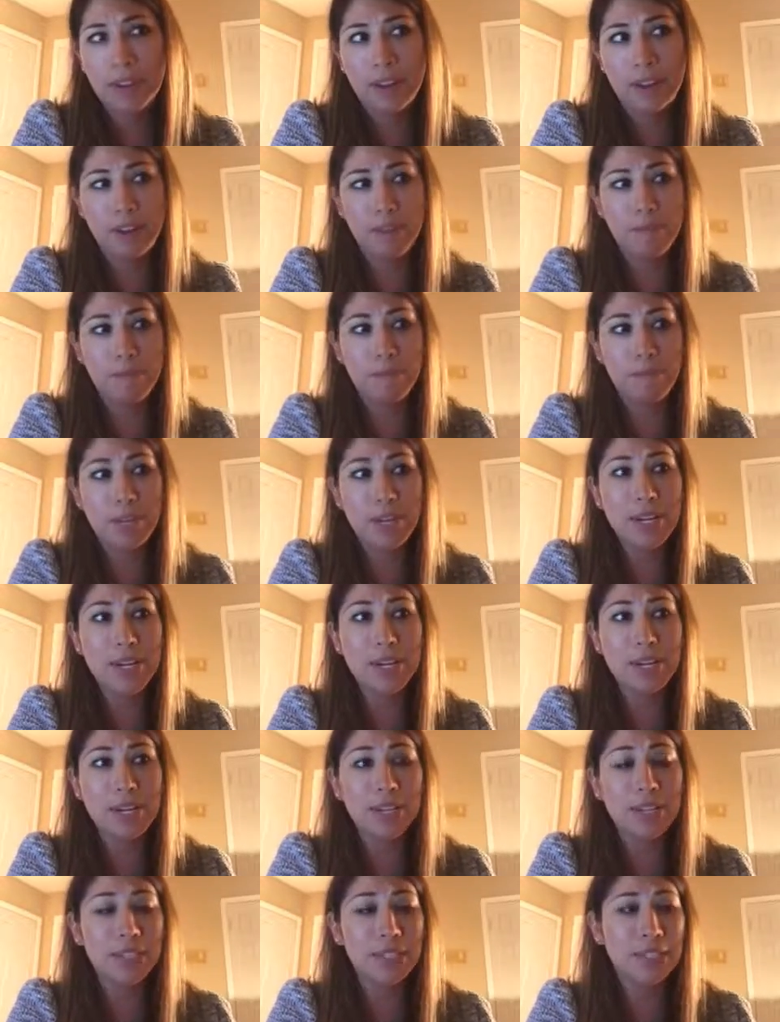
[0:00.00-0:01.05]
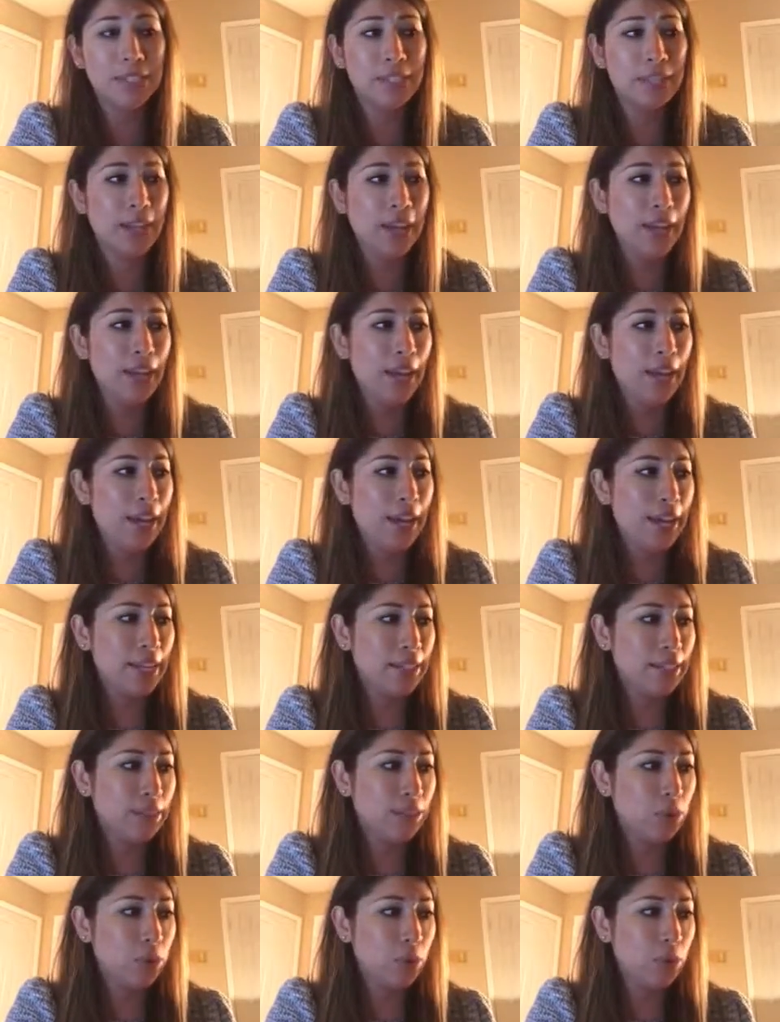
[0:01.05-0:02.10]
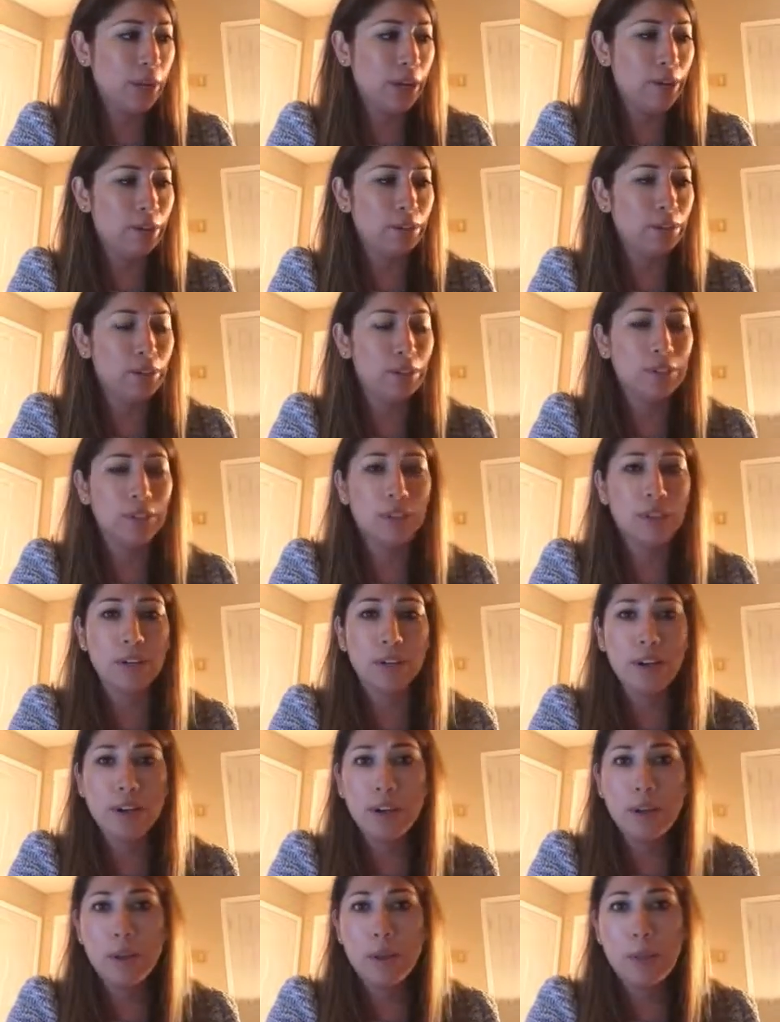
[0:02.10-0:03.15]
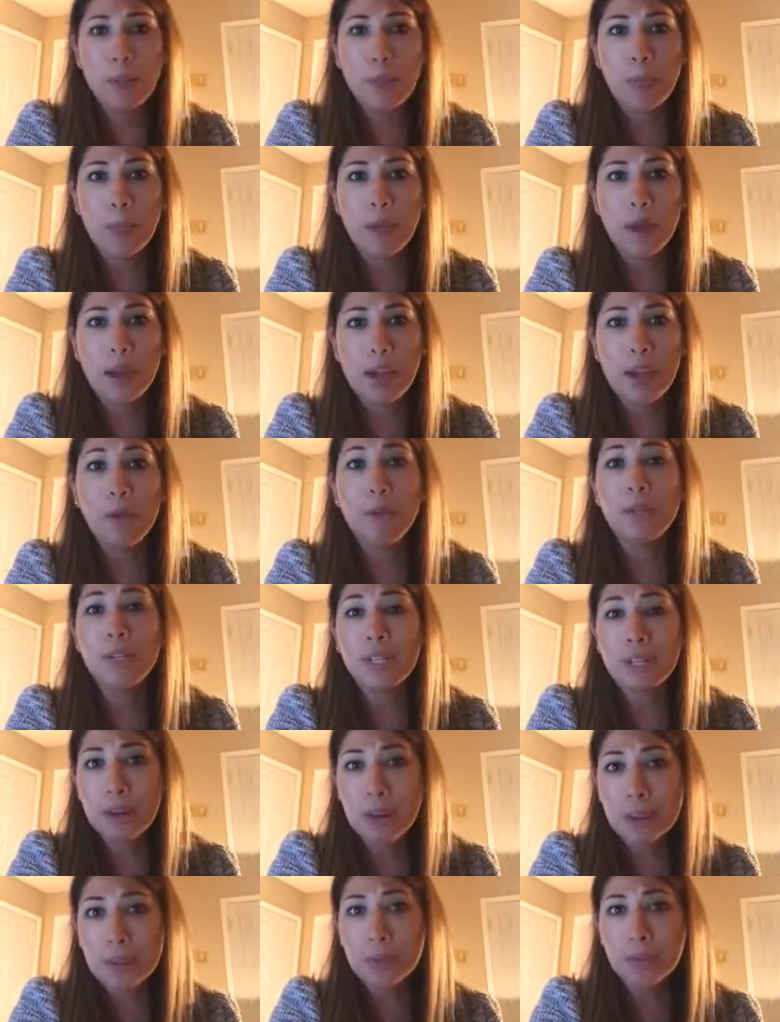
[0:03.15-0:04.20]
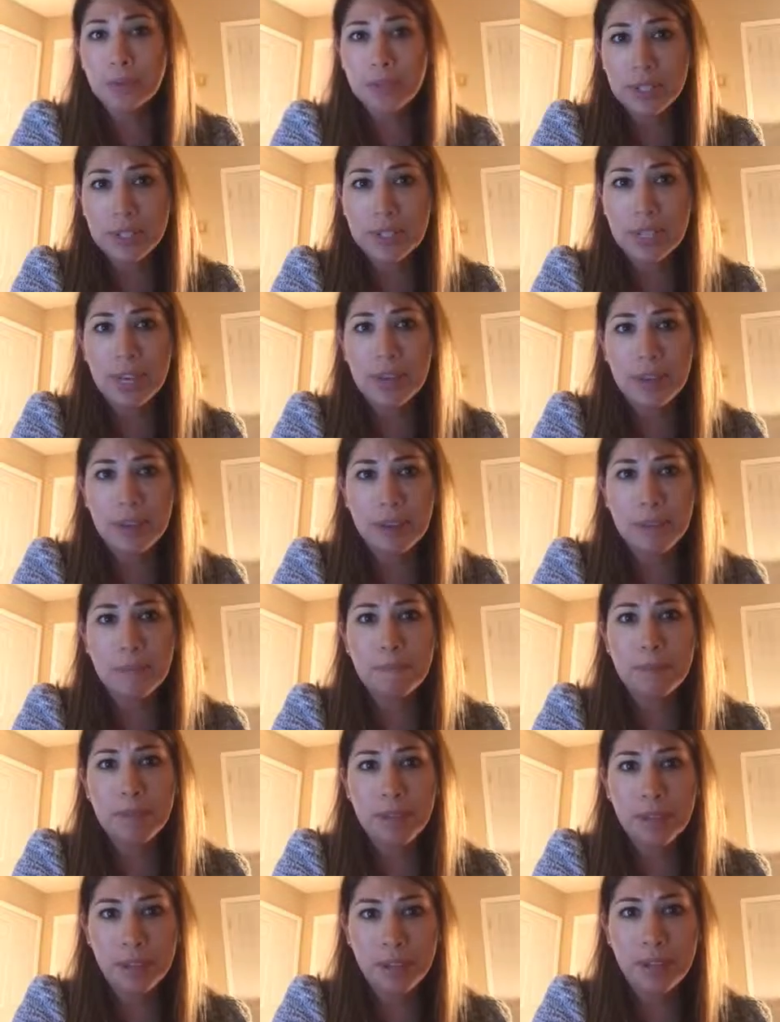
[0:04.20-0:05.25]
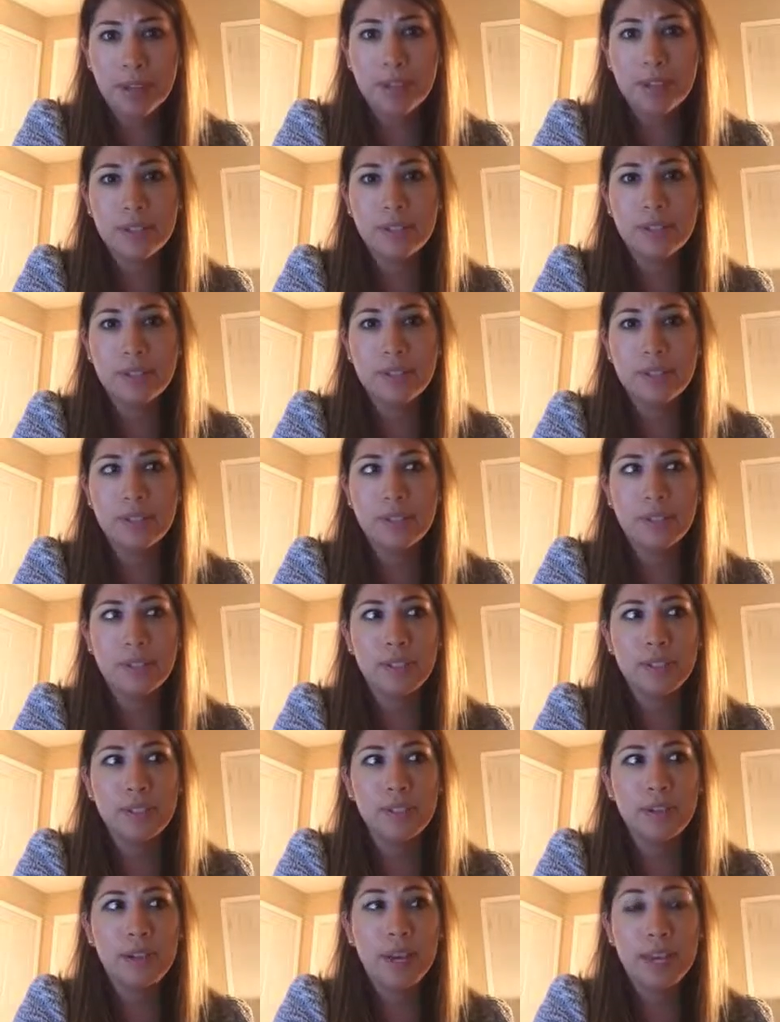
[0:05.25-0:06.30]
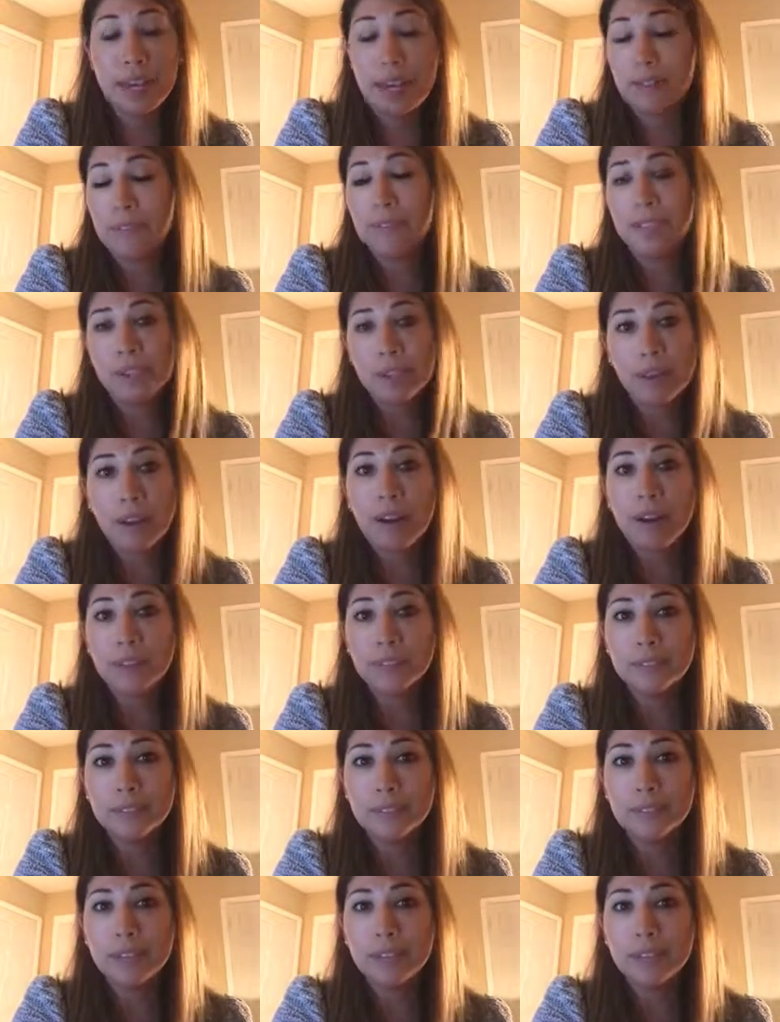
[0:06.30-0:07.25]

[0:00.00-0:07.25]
Many nights as a school counselor, I only got through the day because I gave it to God.